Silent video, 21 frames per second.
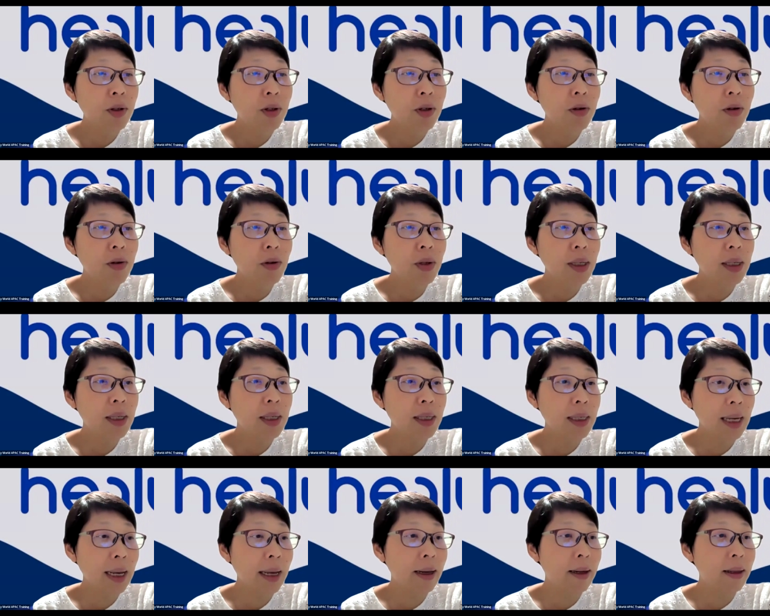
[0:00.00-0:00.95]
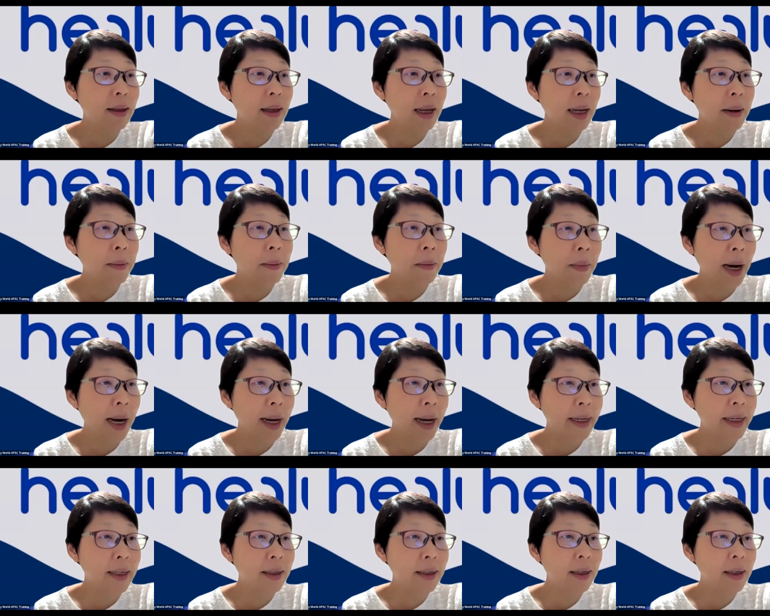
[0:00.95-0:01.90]
you use cell and
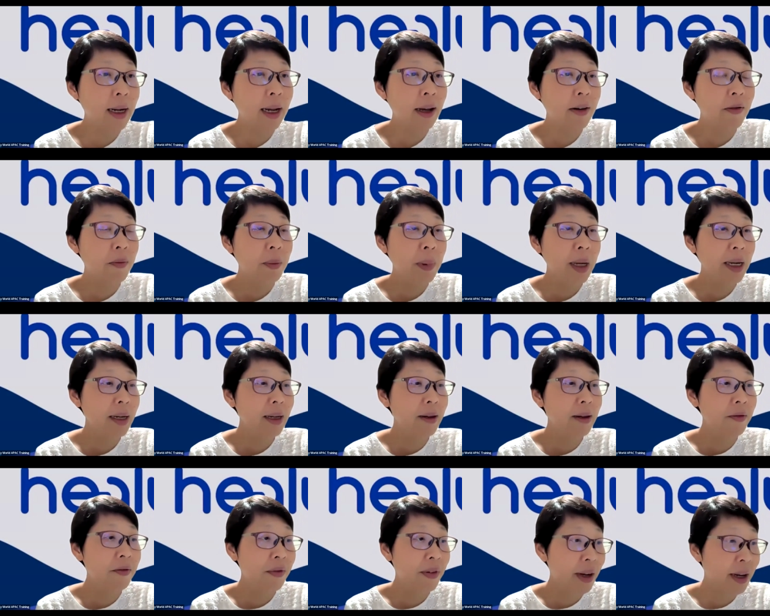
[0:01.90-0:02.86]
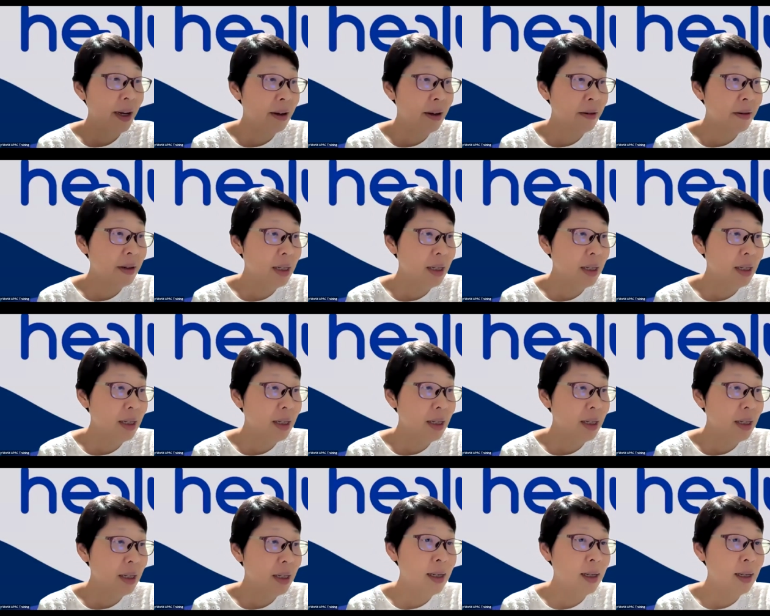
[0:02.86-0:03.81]
mind, they have made it very
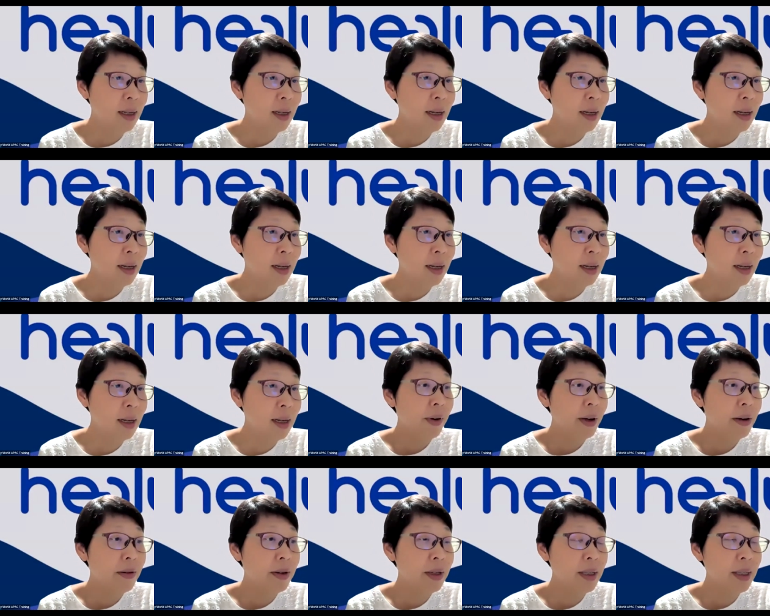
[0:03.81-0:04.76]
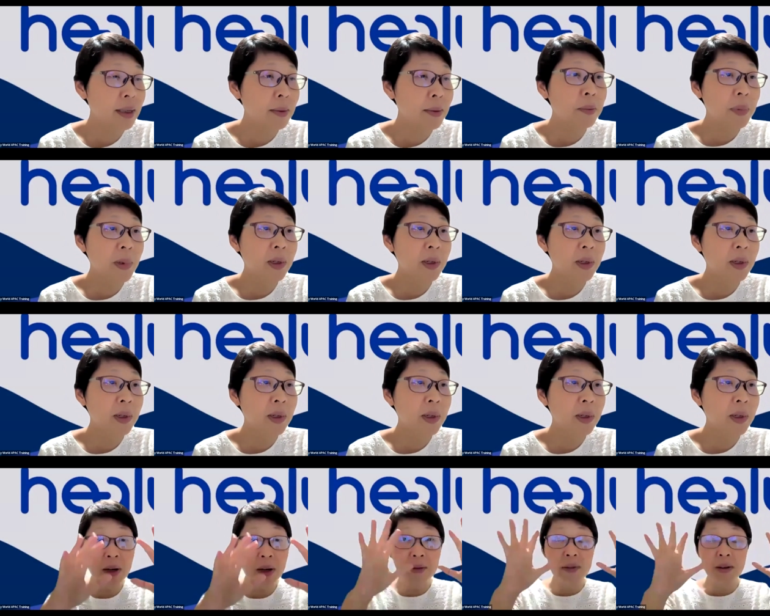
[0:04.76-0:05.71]
easy and very simple that you
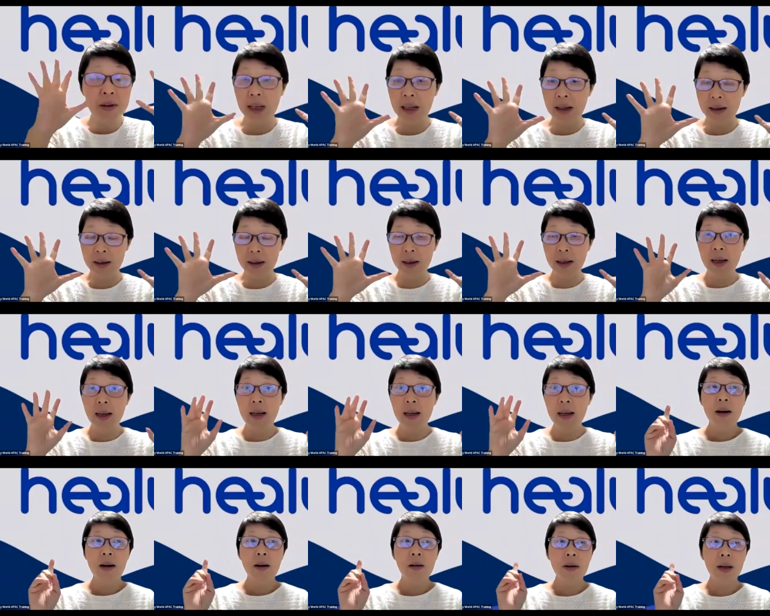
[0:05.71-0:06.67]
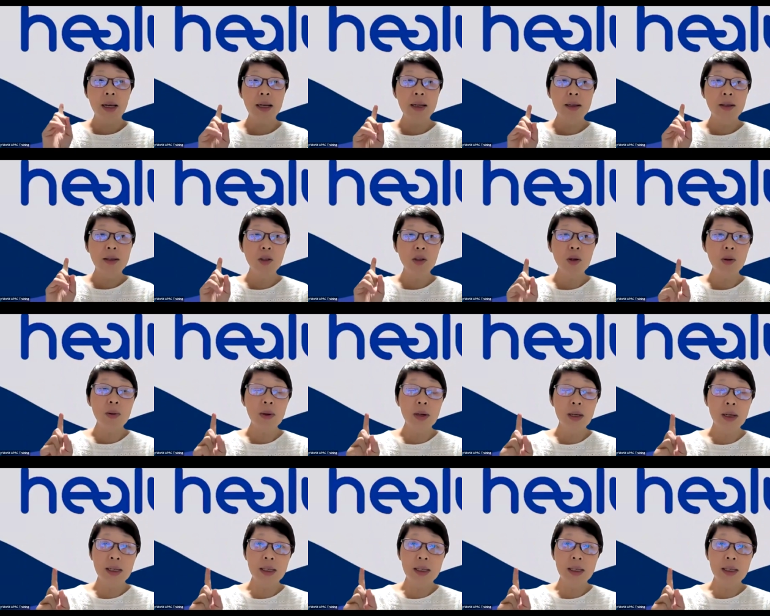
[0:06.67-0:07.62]
don't have to think. Okay, so
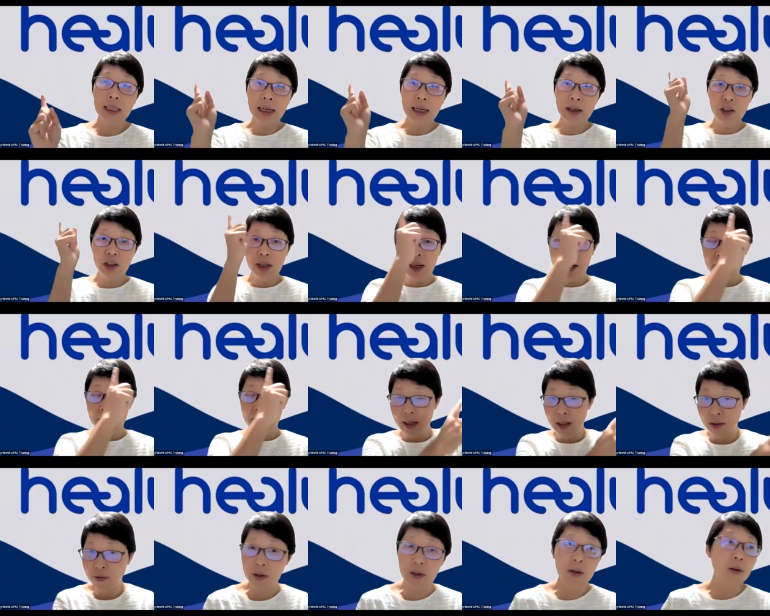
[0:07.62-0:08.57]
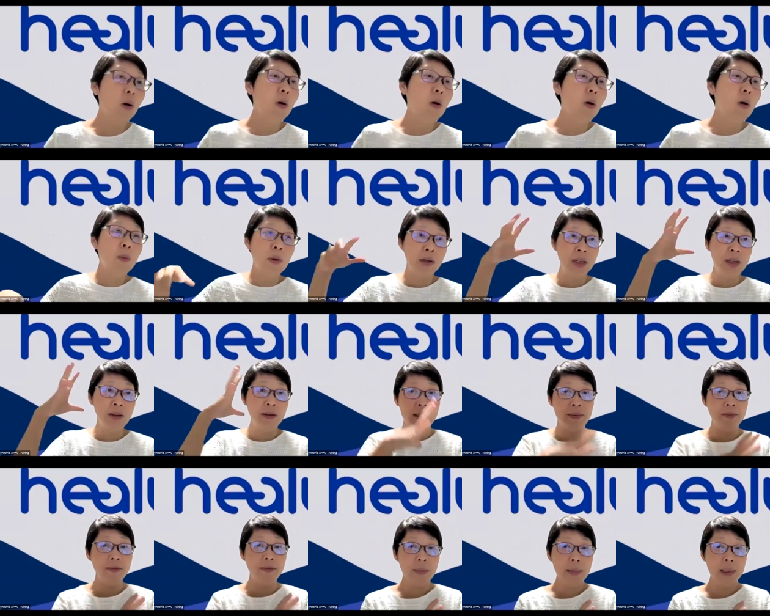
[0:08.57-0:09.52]
it's such that it's for the whole body
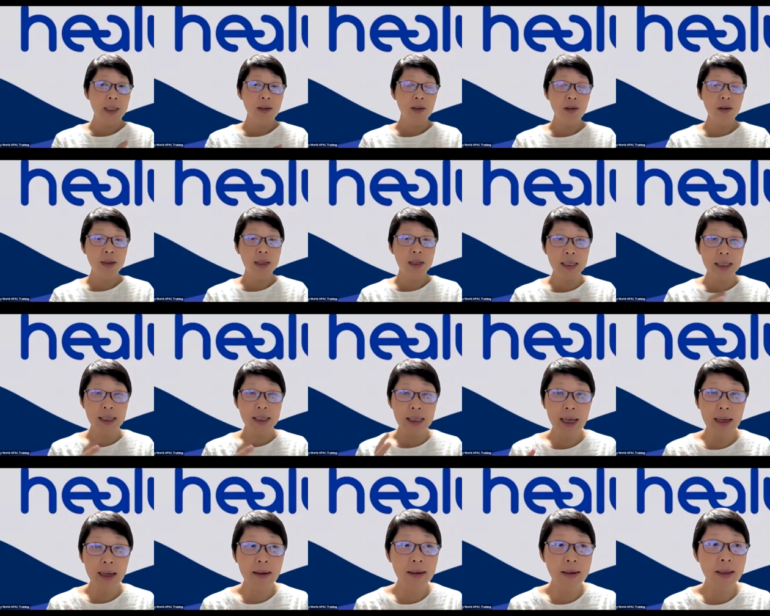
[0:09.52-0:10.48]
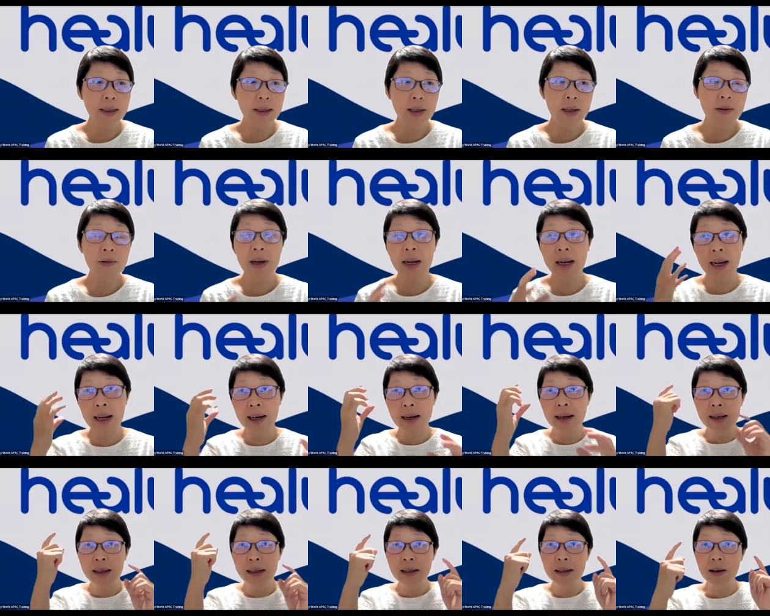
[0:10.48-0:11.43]
one. So the cells,
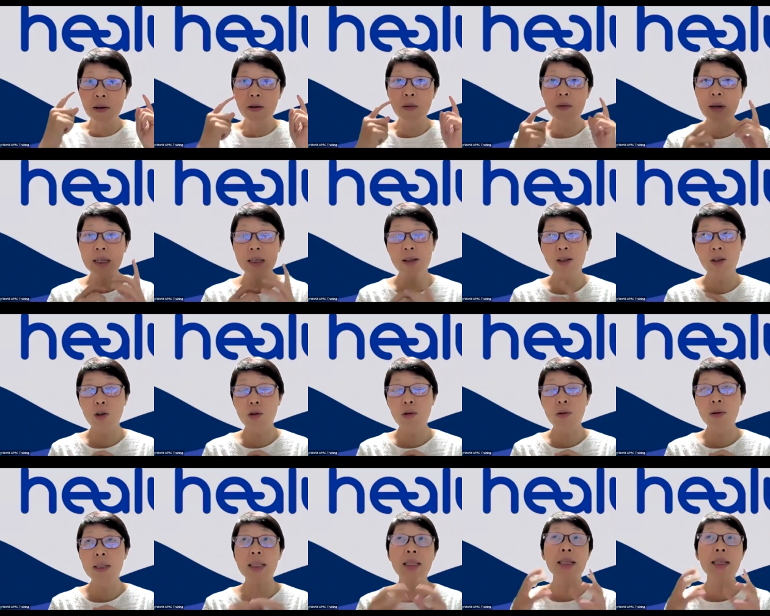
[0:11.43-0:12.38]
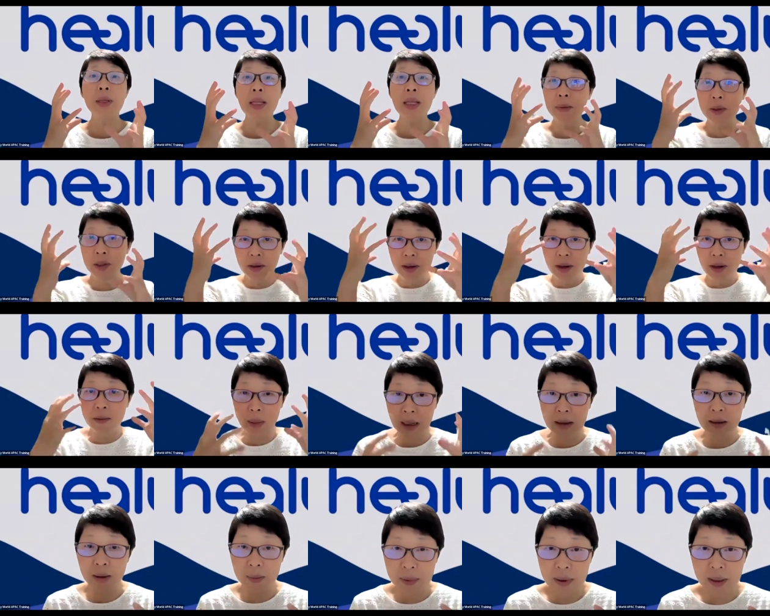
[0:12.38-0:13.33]
regardless of what issue, and sometimes you have
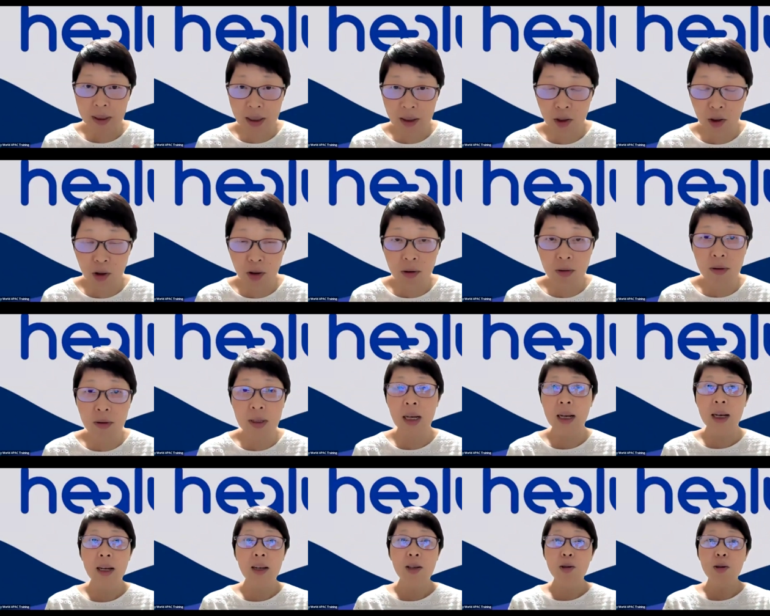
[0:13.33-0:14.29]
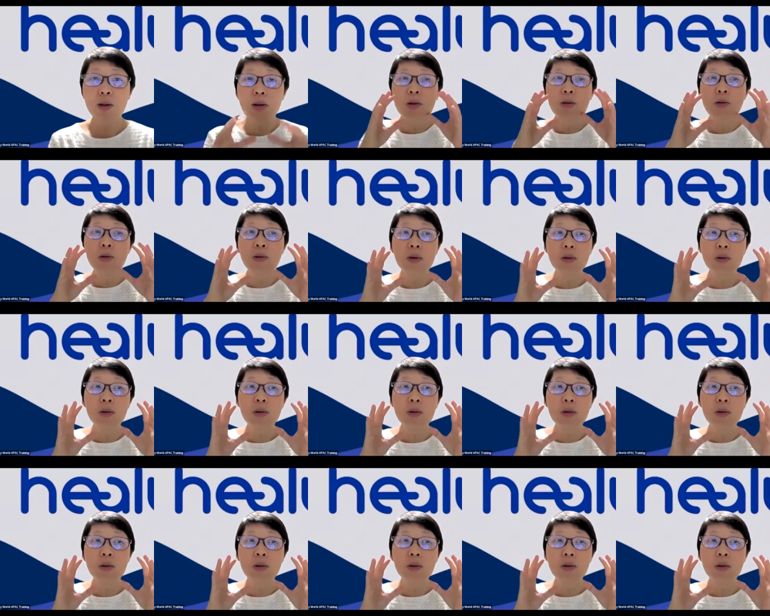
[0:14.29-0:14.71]
multiple issues. So